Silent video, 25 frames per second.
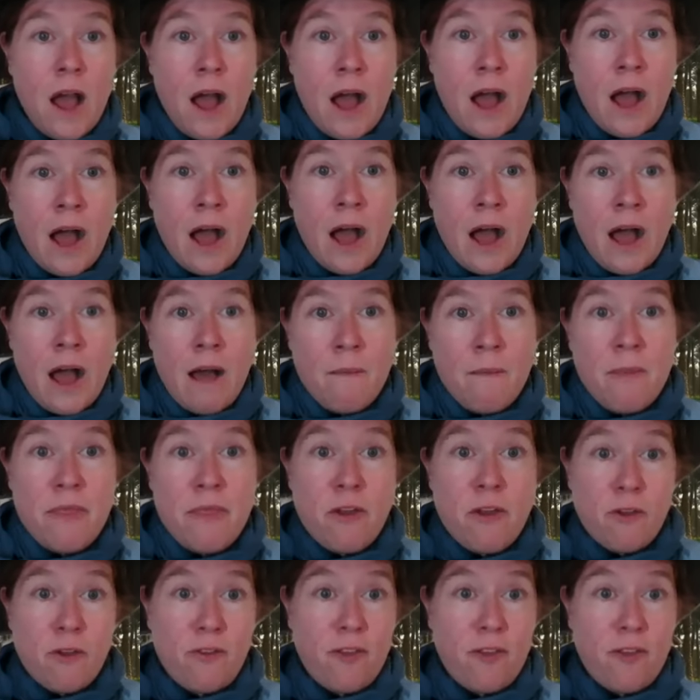Um,
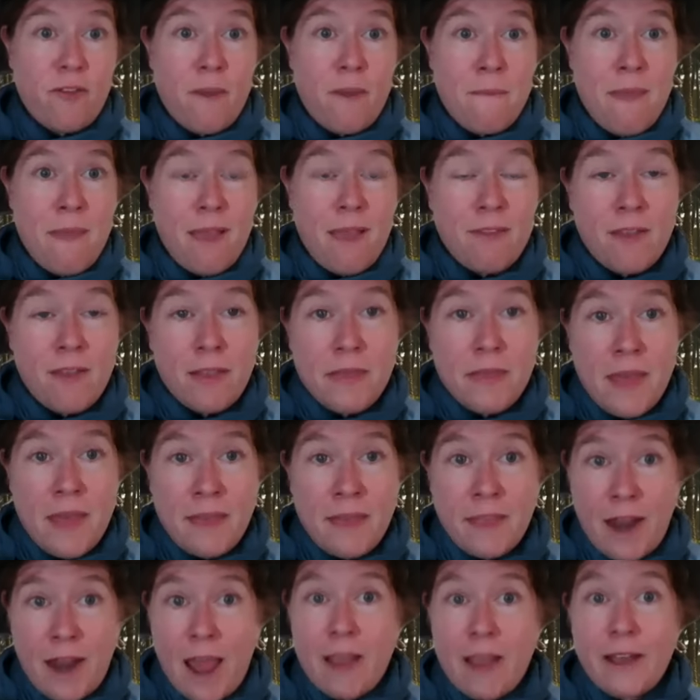there's this amazing
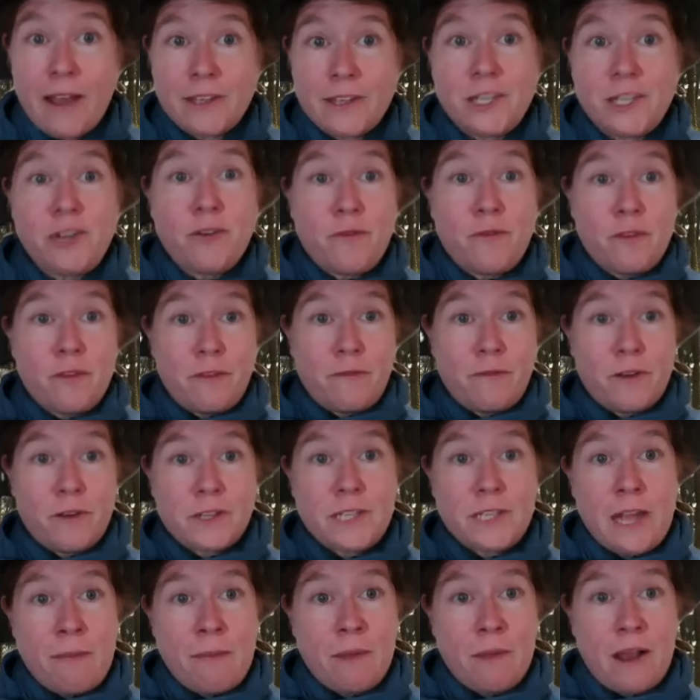thing that I got to do for the
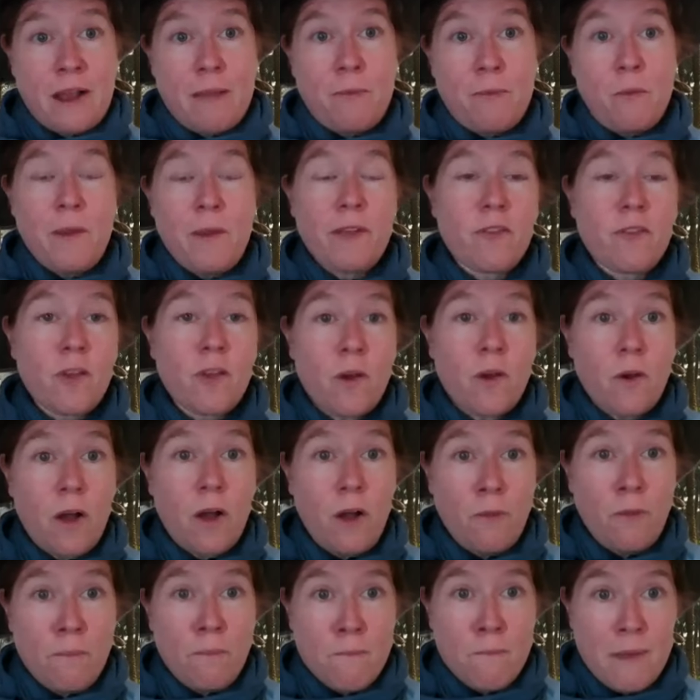first time a couple weeks ago
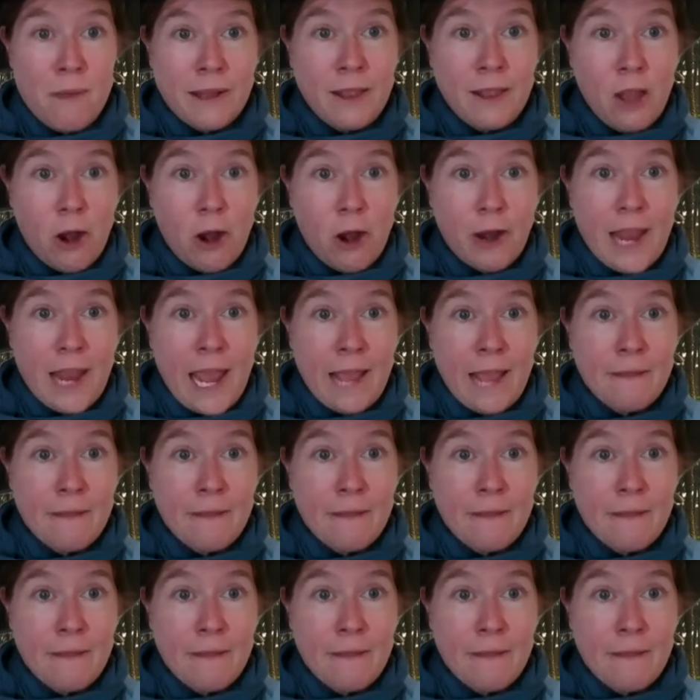called mudlarking.